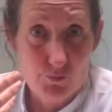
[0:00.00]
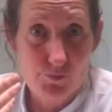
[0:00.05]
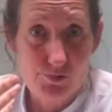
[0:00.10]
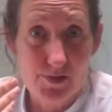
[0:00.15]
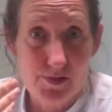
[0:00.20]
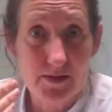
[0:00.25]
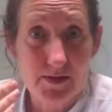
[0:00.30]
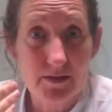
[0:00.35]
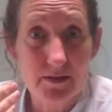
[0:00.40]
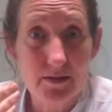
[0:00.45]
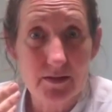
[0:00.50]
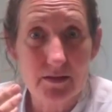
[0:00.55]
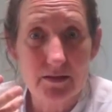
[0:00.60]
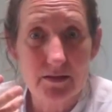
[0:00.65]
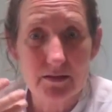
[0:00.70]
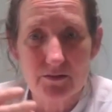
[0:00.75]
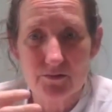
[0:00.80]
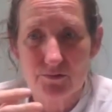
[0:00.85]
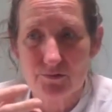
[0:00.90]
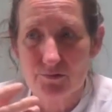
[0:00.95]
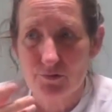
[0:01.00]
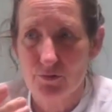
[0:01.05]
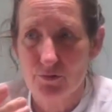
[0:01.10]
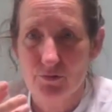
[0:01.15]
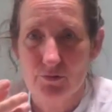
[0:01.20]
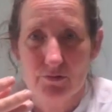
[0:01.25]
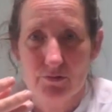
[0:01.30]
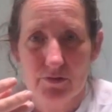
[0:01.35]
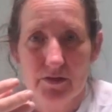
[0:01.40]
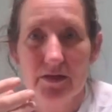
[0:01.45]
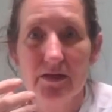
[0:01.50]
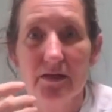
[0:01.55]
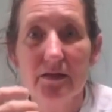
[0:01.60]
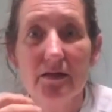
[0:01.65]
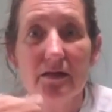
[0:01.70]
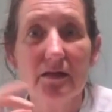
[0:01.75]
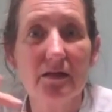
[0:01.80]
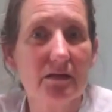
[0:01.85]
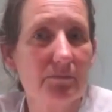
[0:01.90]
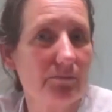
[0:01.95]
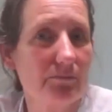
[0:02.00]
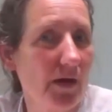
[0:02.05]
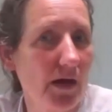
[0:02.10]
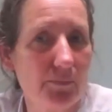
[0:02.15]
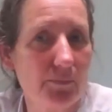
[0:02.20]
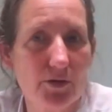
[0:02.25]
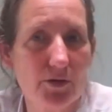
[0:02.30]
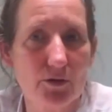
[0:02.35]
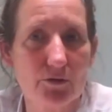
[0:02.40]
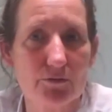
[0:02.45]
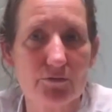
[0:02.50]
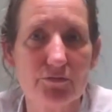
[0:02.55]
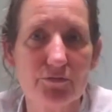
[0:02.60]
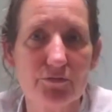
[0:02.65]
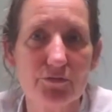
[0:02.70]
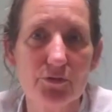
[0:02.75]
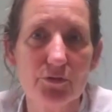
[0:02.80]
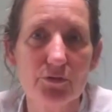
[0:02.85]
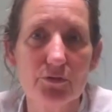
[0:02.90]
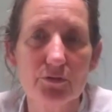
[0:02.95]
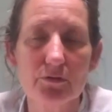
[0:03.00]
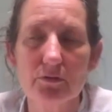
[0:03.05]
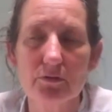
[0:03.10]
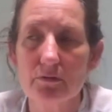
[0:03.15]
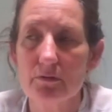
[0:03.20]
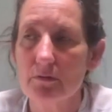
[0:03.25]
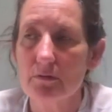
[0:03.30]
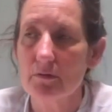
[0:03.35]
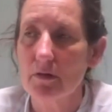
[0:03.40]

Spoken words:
breathing it, through eating it, maybe on food,